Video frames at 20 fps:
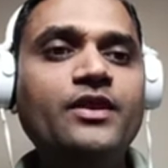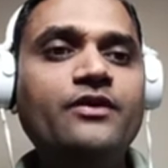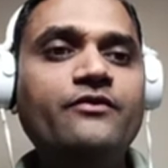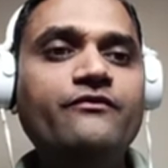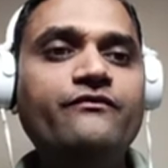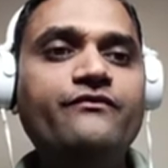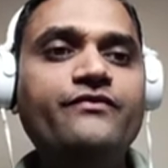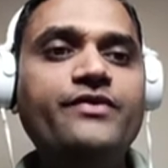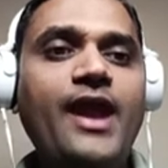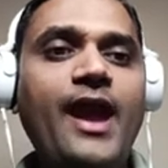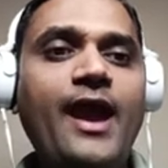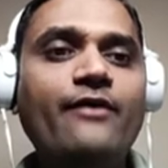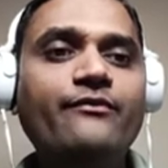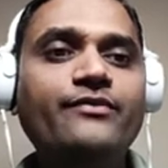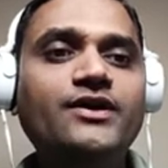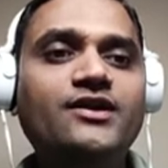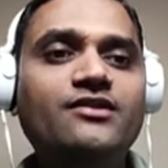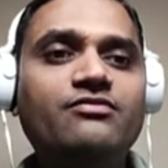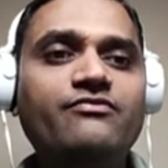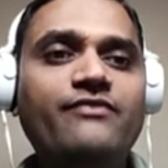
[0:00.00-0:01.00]
we have
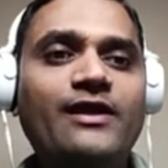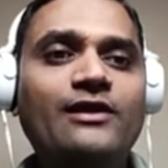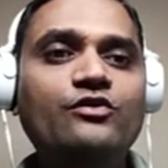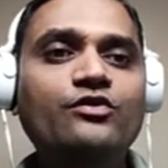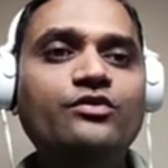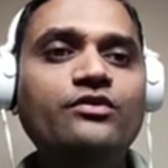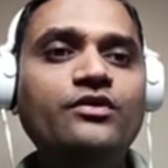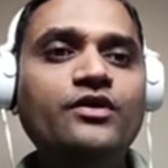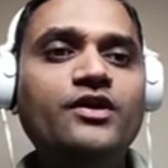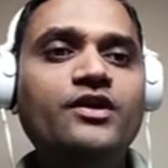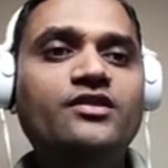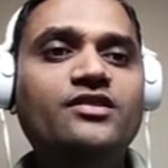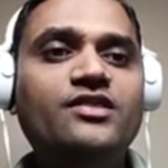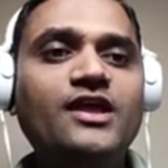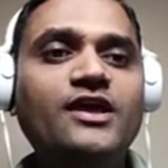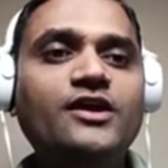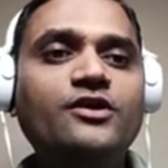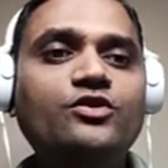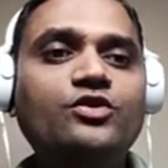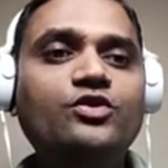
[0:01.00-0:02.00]
its value
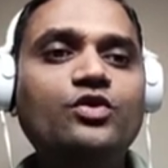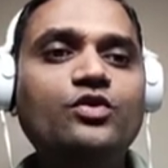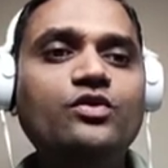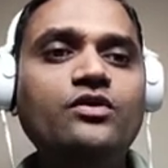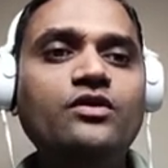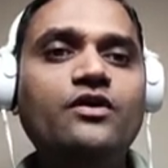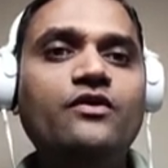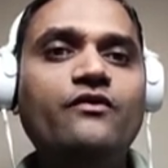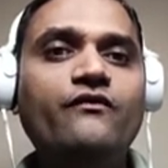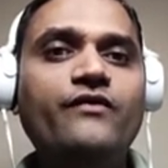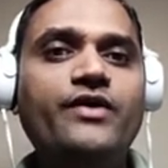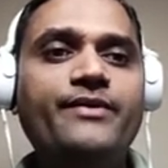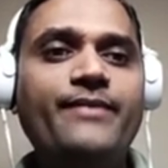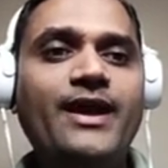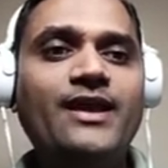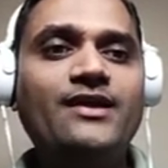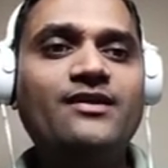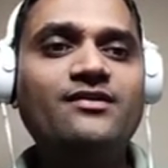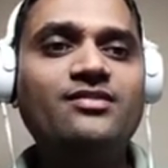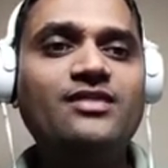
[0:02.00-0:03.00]
C into 1
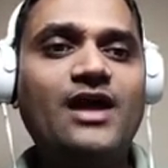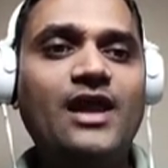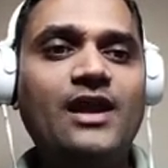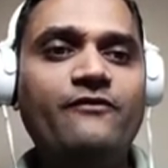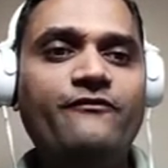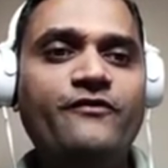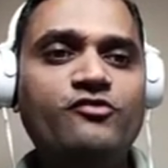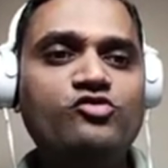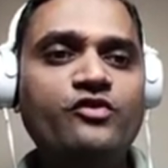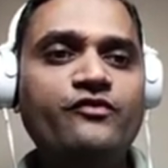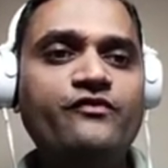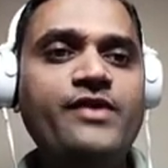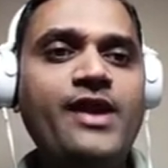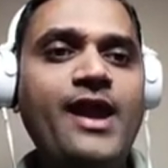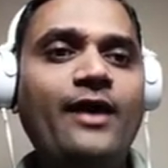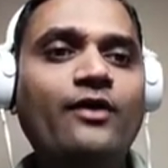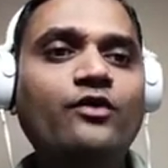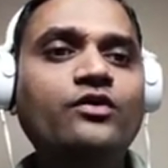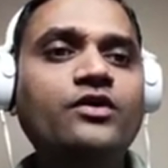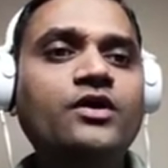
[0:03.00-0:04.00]
minus alpha. So we
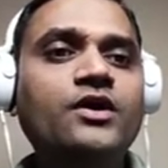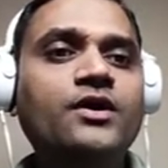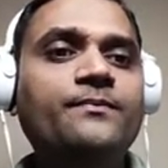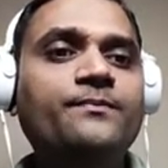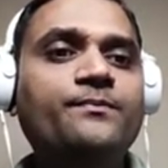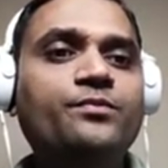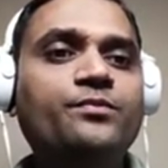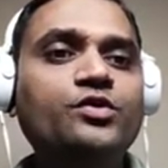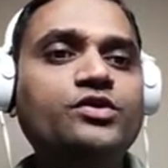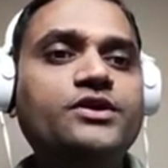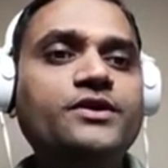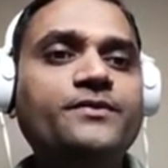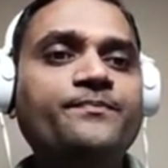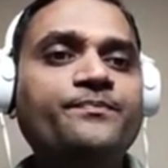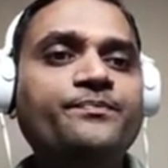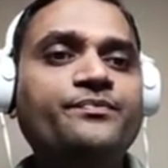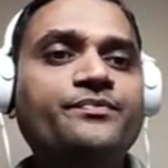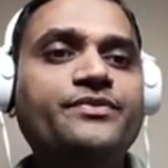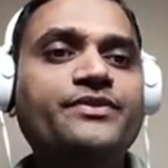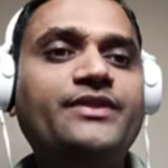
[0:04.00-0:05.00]
have put
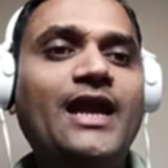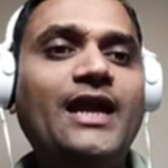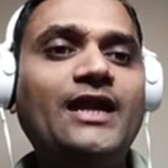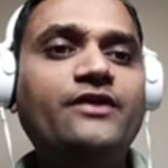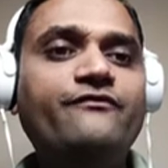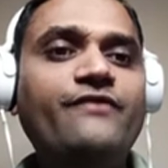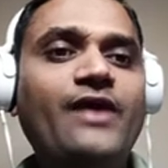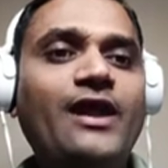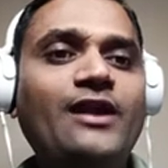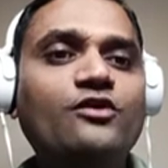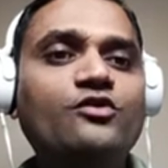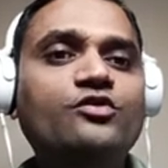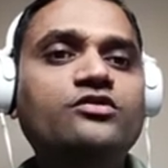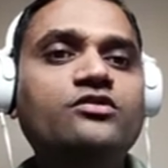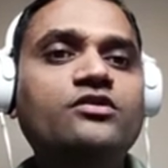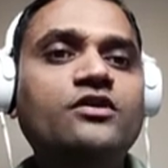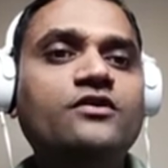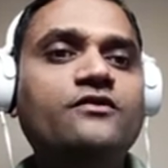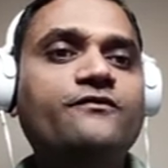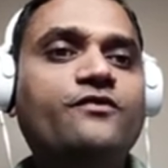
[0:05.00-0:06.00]
that
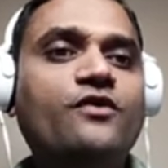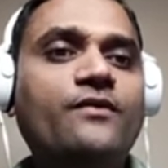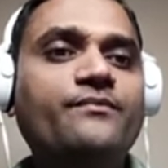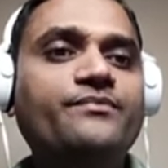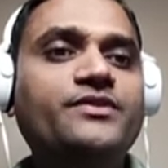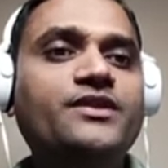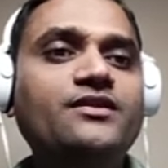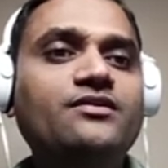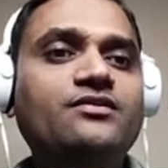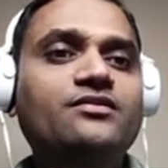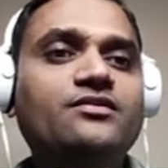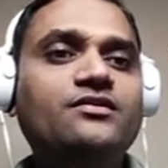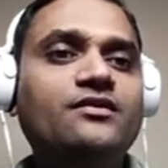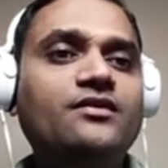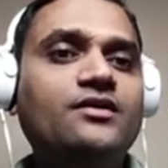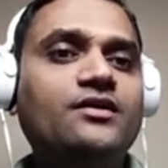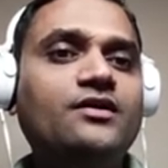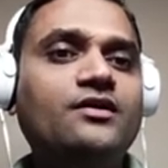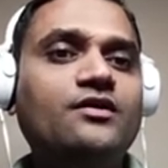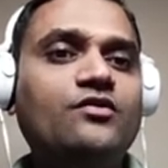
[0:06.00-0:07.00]
values from this
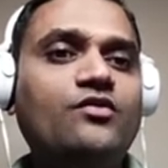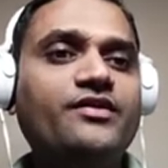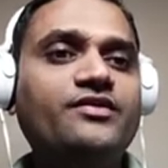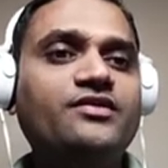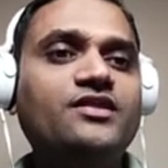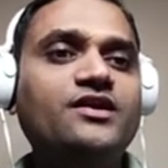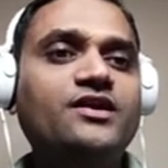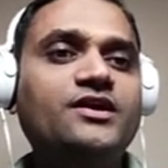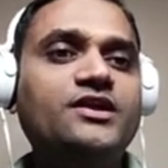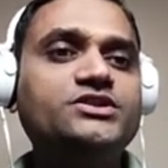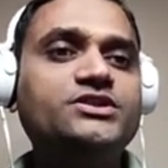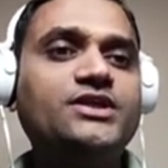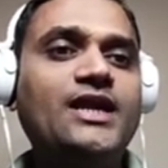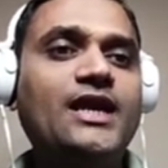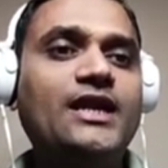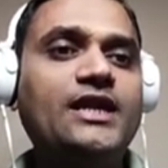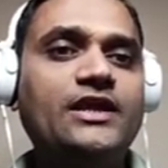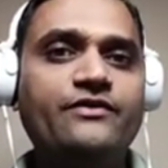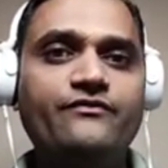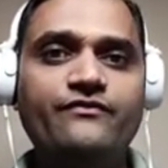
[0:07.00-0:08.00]
concentration
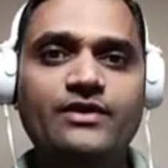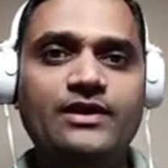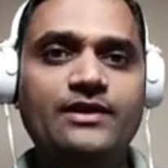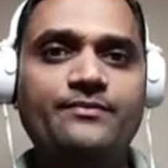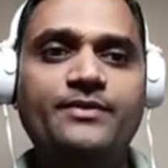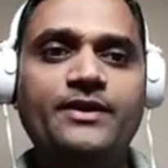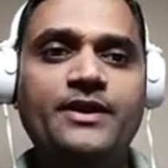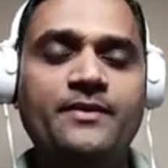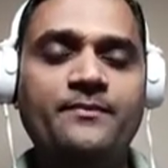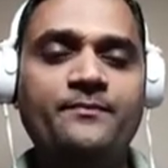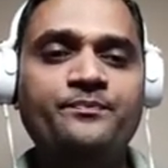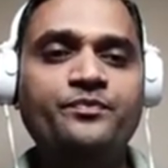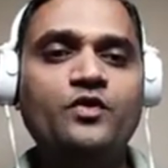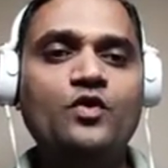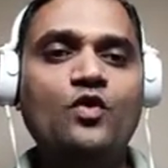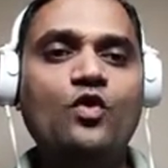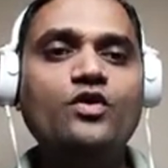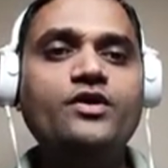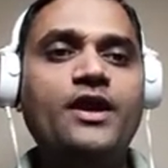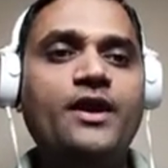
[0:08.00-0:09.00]
at equilibrium.
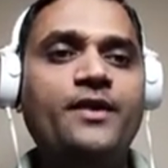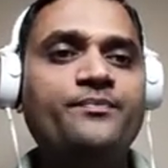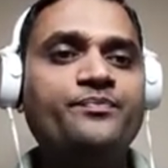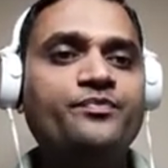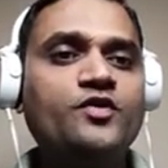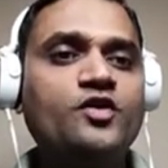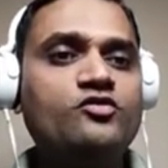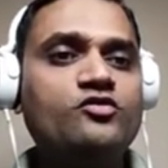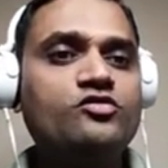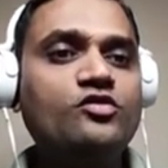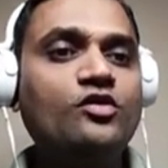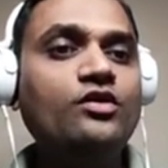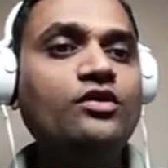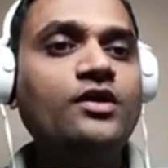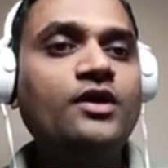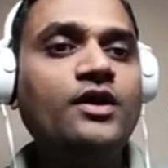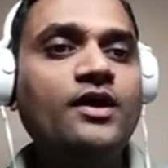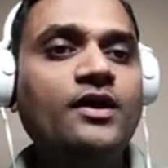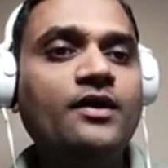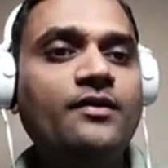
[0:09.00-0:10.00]
Okay,
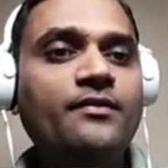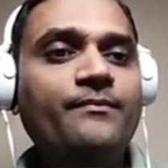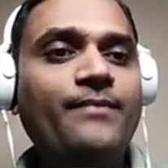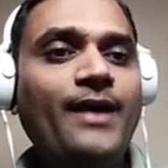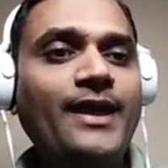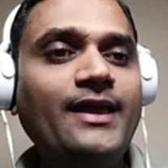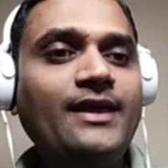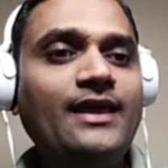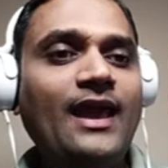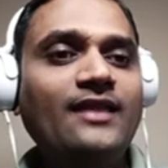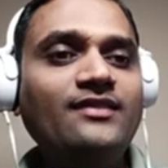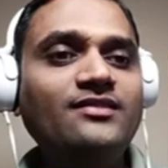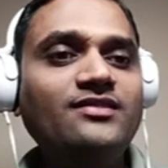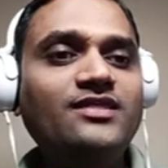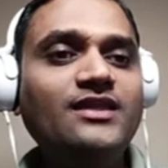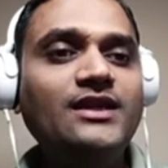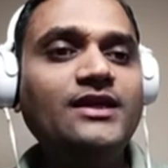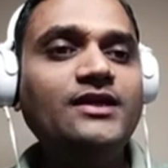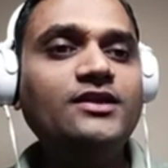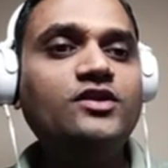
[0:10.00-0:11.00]
so by
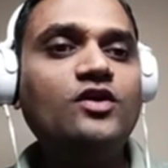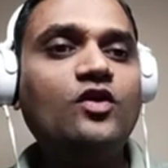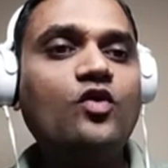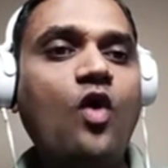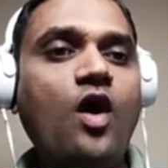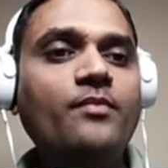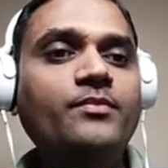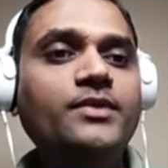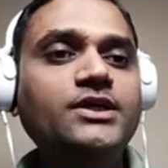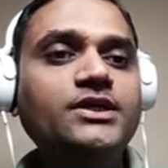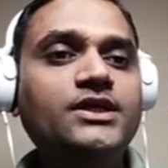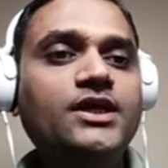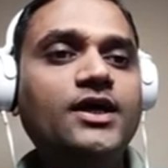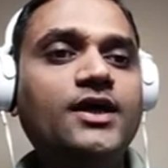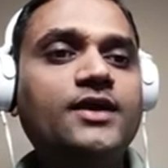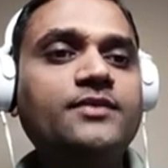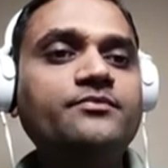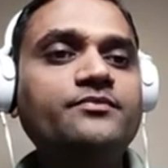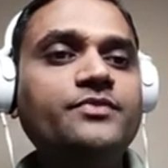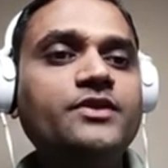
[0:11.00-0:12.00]
cancelling the common
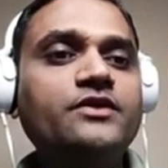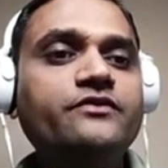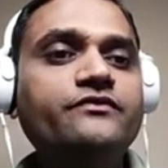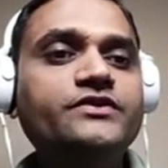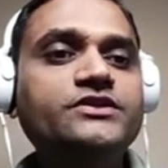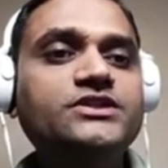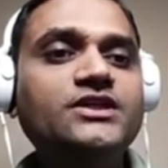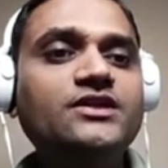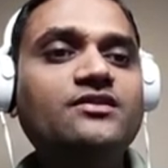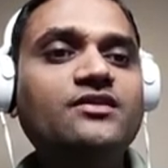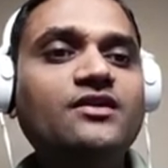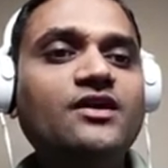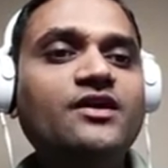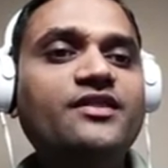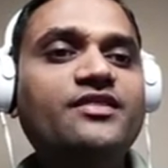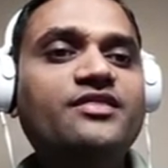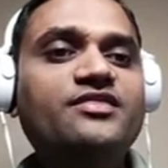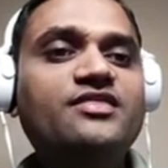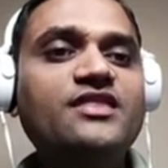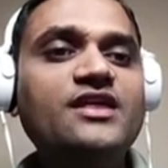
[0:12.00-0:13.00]
term which is
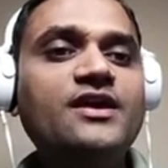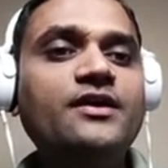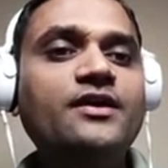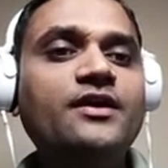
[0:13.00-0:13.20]
C,